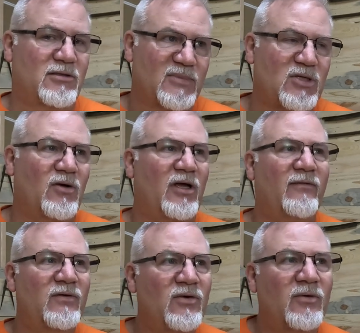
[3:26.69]
So
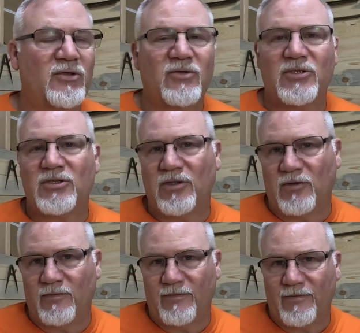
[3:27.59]
if you were to
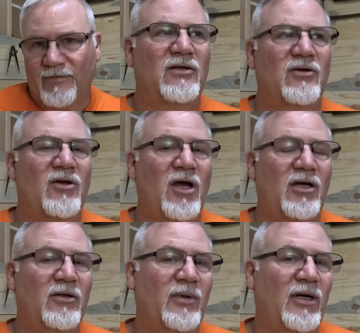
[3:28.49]
assume you're not
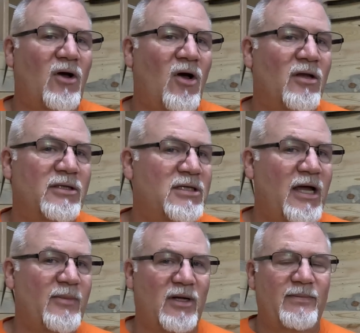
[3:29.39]
going to run all the
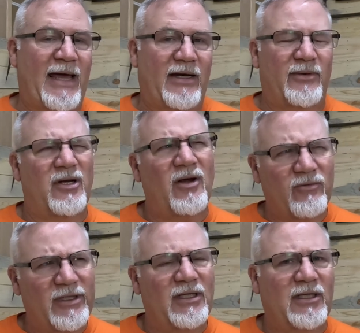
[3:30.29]
time on battery, you're not
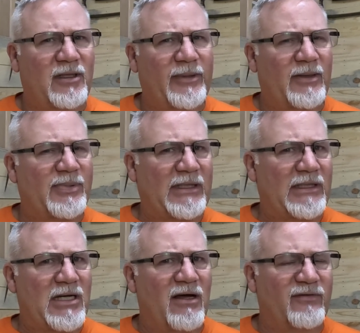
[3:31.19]
really going to be
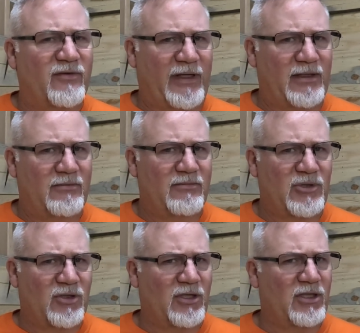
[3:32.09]
completely off grid.
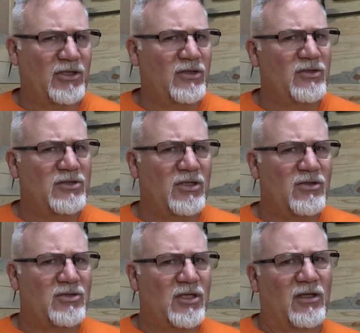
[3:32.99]
You're going to use the
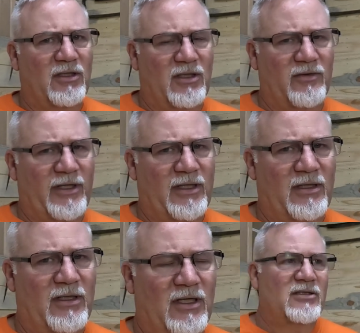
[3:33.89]
utility
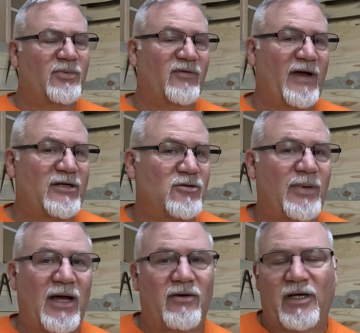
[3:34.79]
grid to provide you
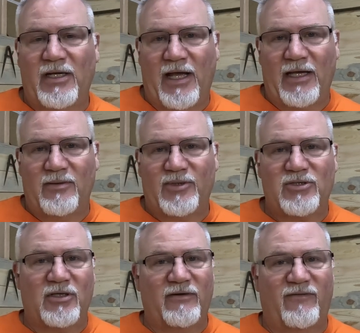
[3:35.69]
power at night, but
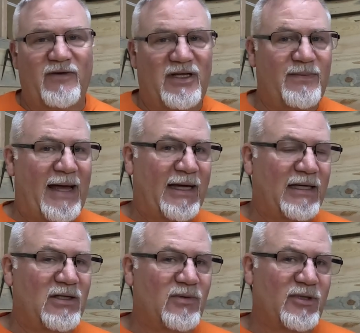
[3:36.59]
you're going to feed back
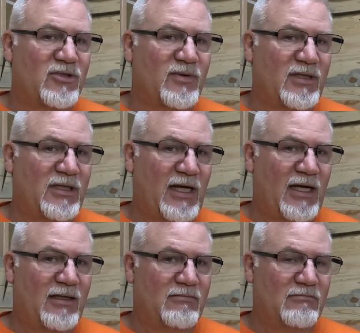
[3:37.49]
into it during the
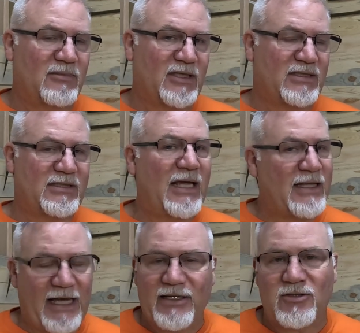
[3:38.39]
day. Let's say
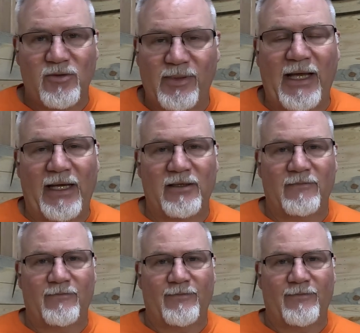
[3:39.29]
that's your plan.